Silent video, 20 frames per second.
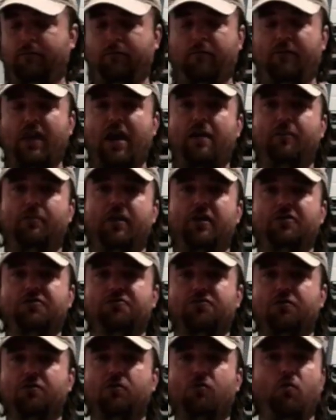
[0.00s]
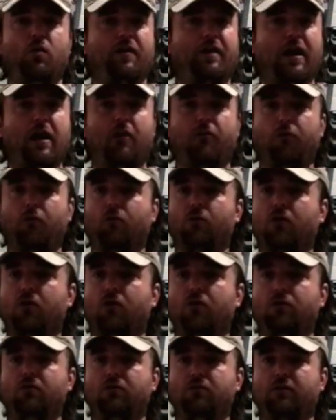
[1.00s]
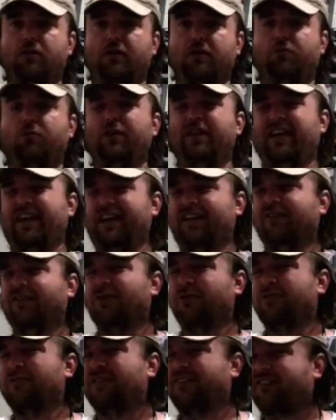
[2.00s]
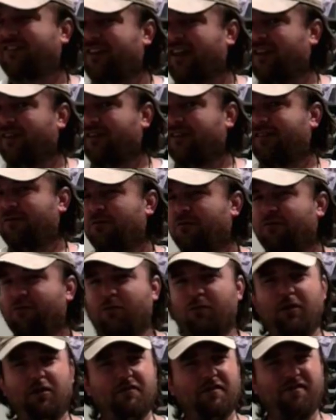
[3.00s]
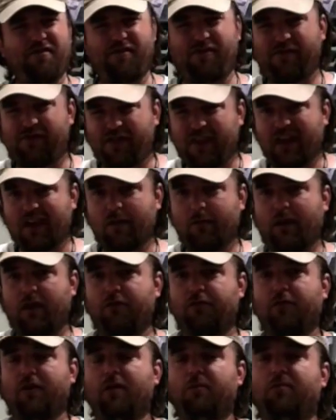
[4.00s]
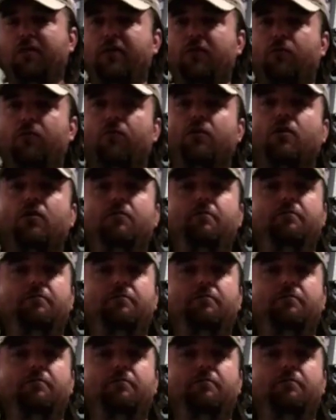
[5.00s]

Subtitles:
That measure without the roll, because we need to learn the skeleton before we even think about trying to play the roll.